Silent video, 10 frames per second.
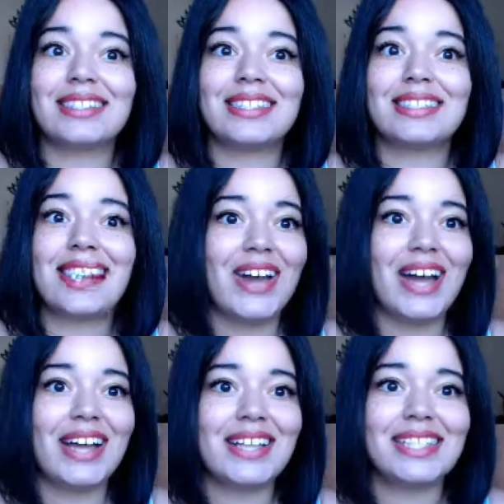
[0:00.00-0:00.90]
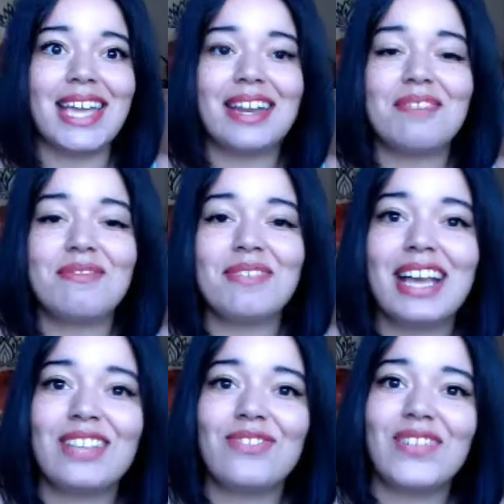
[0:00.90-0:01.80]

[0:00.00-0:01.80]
see you guys again on my next video.